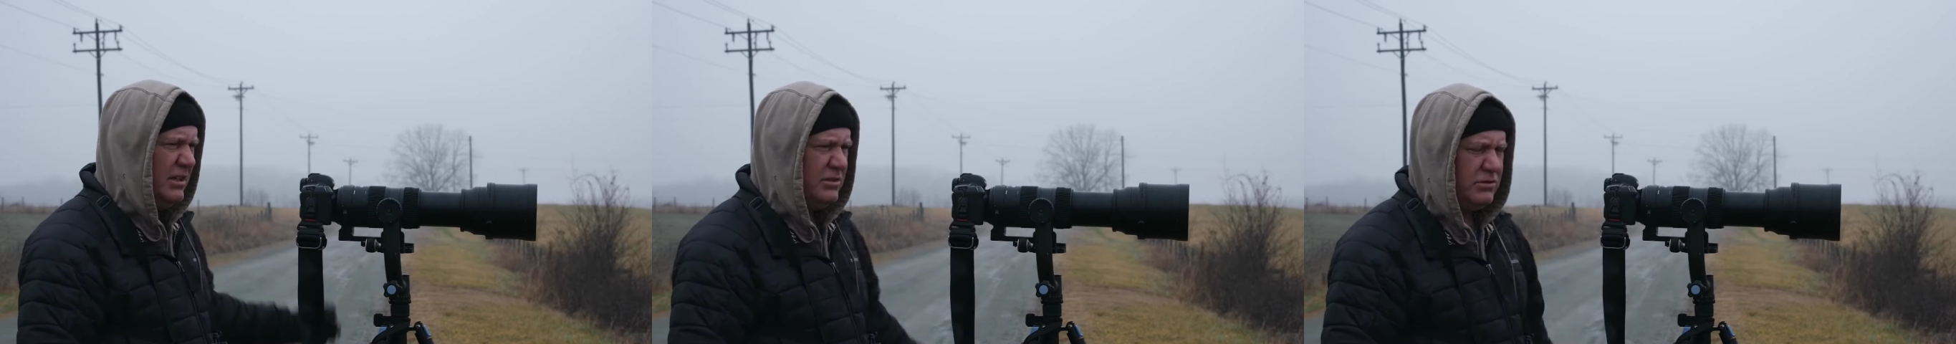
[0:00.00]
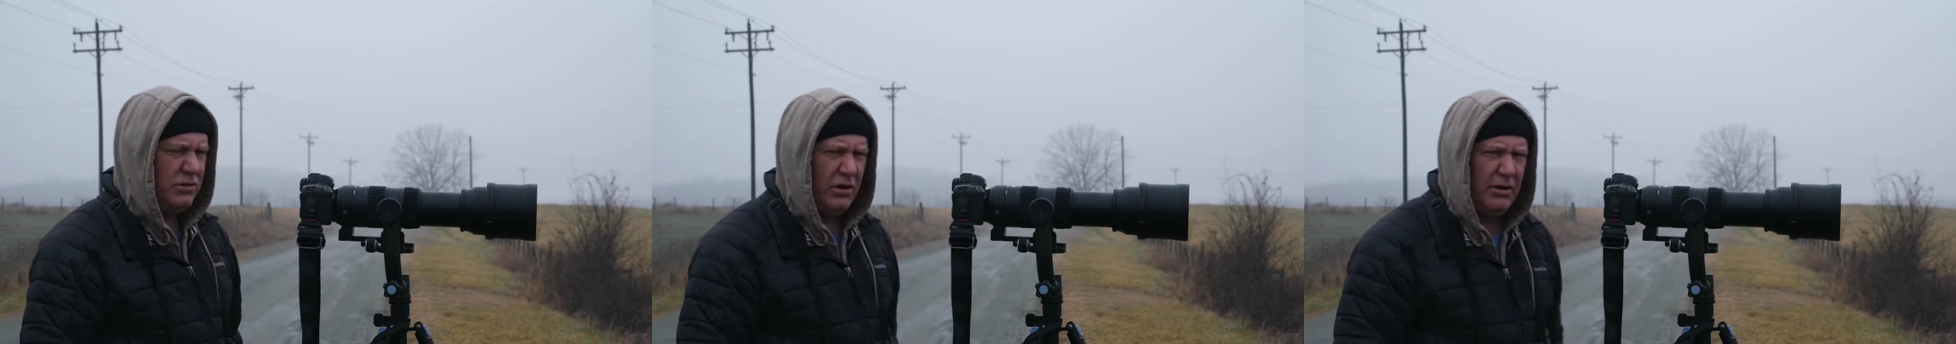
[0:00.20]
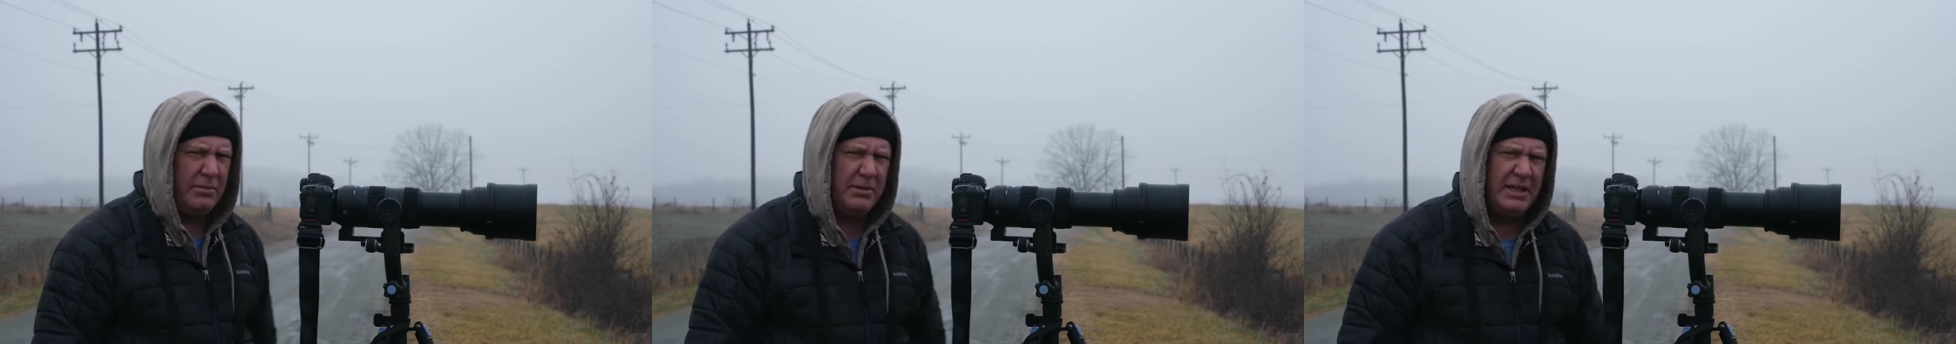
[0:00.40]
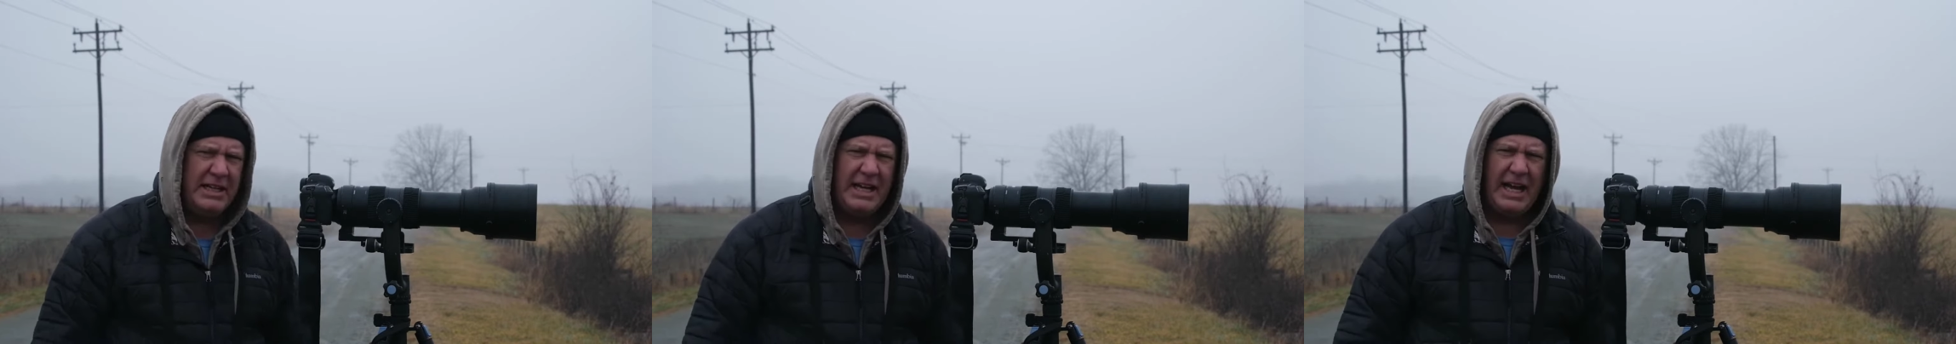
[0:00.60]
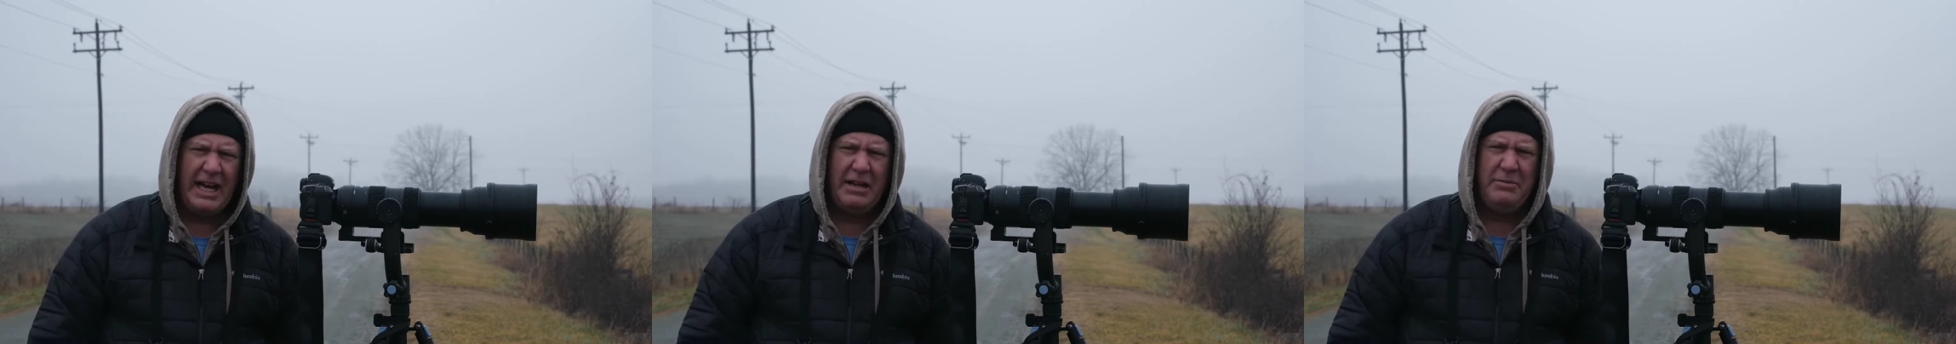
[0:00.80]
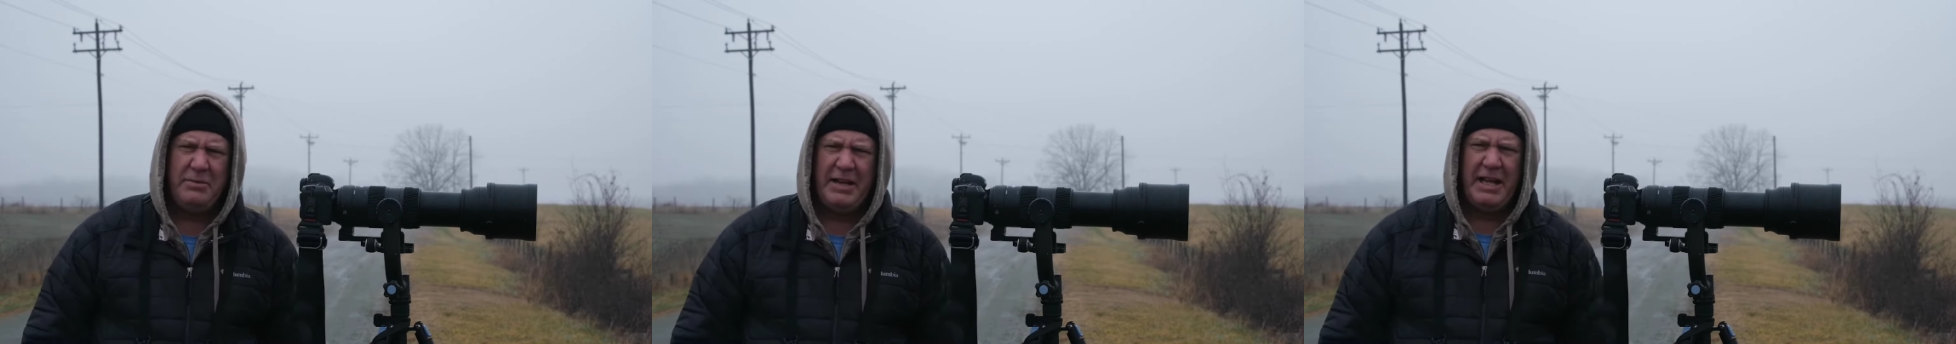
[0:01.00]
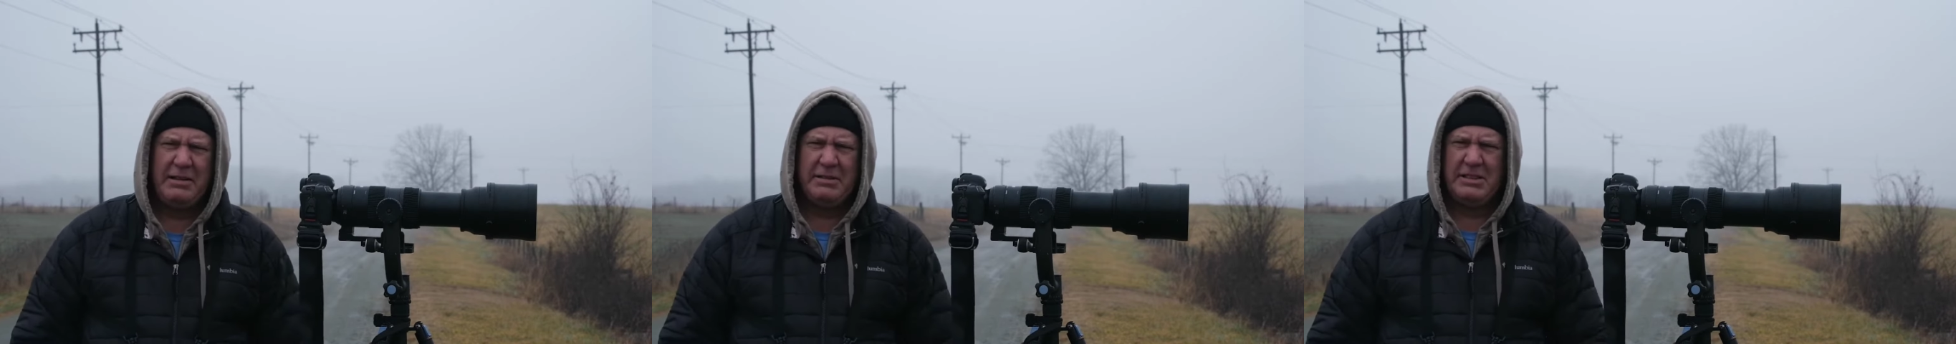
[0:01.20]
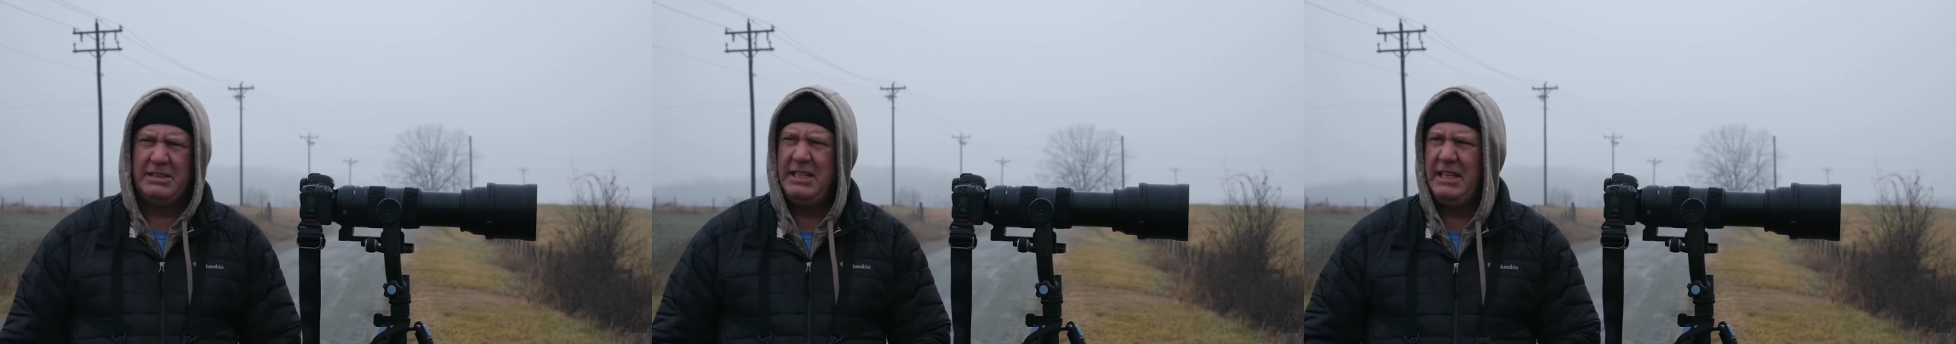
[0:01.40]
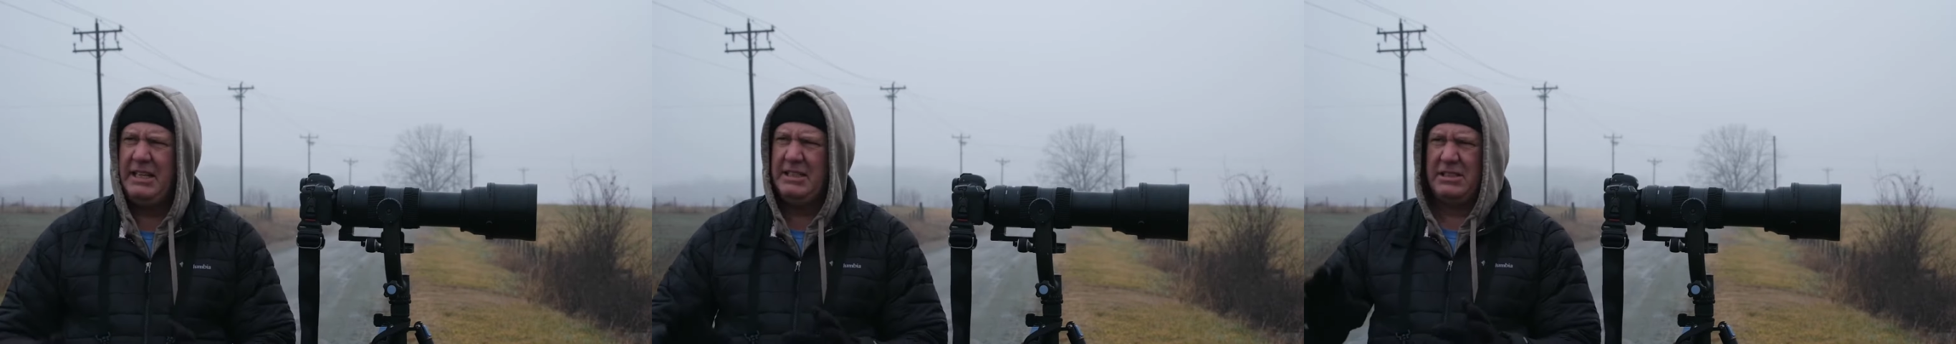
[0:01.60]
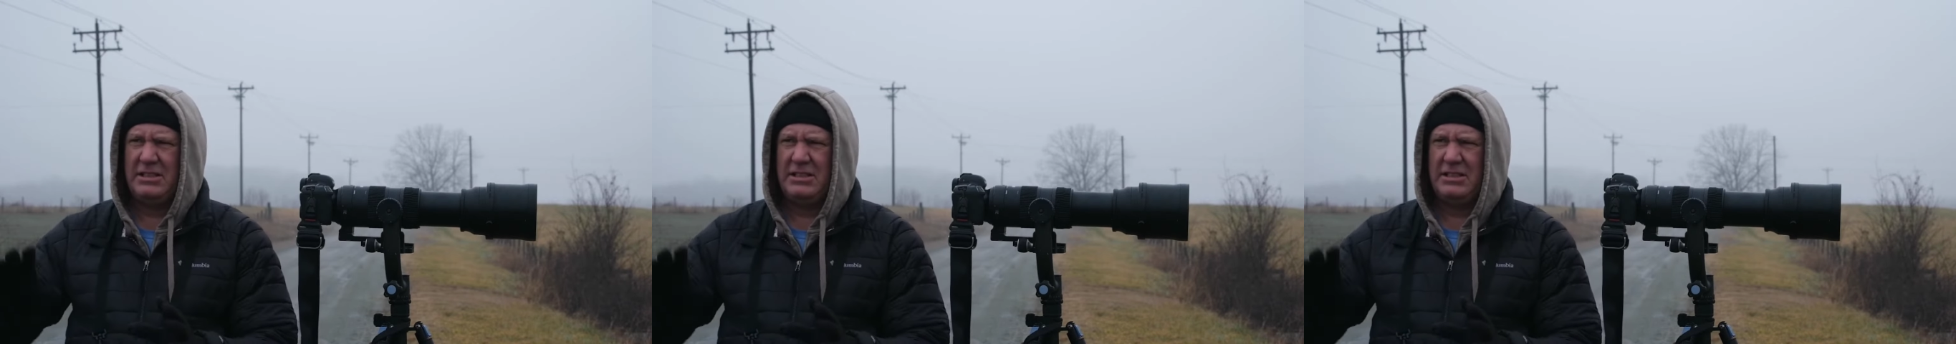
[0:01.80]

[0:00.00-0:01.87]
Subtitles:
normally I'd be able to see